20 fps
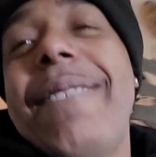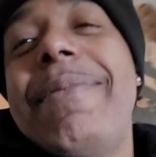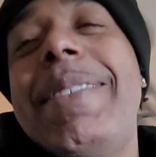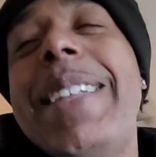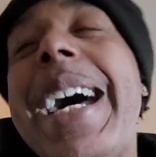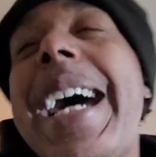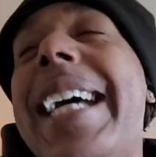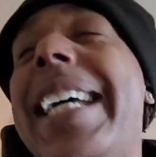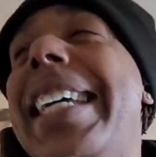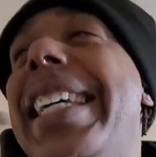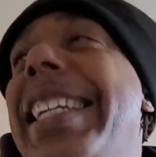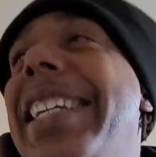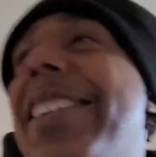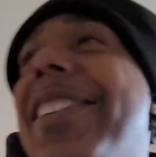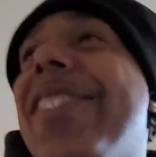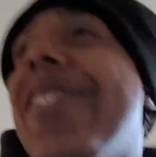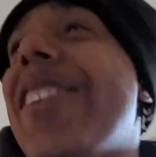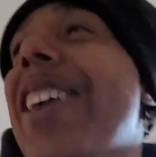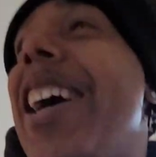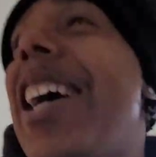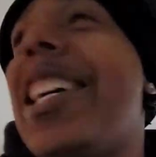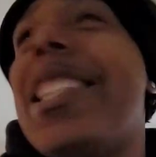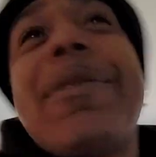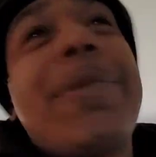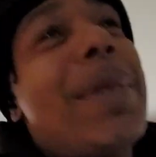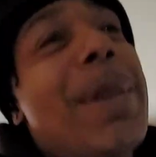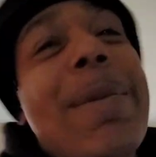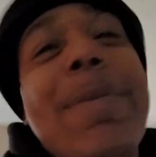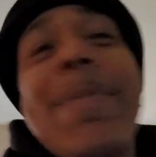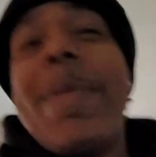I'm not in the garage,
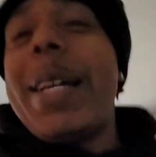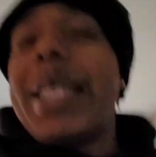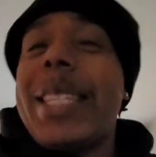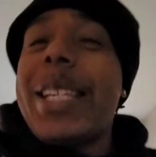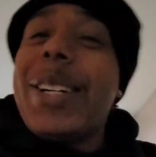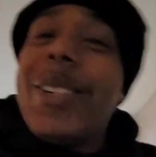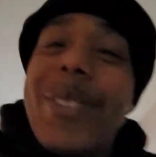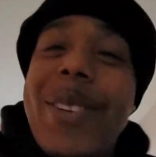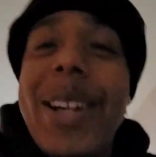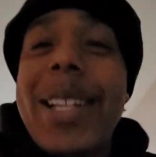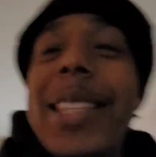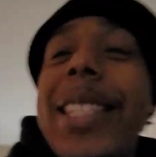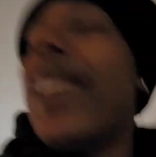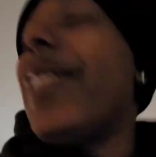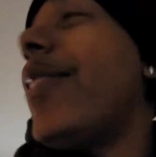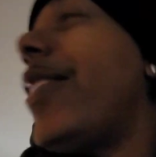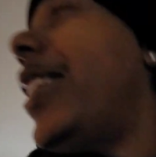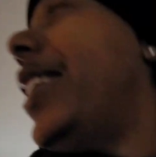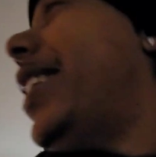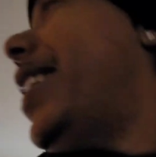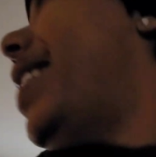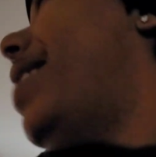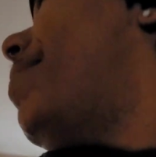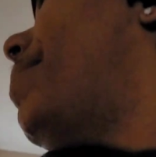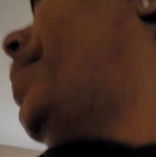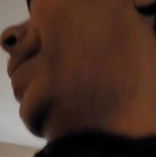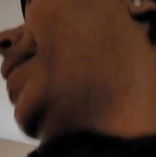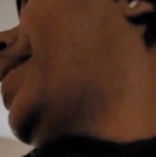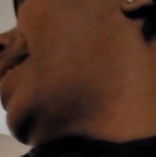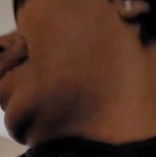but I'm about to go out there right now,
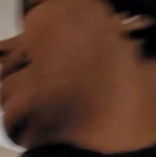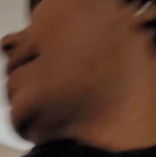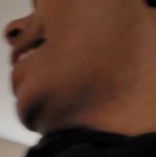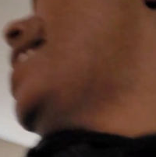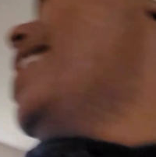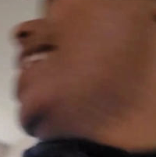man, because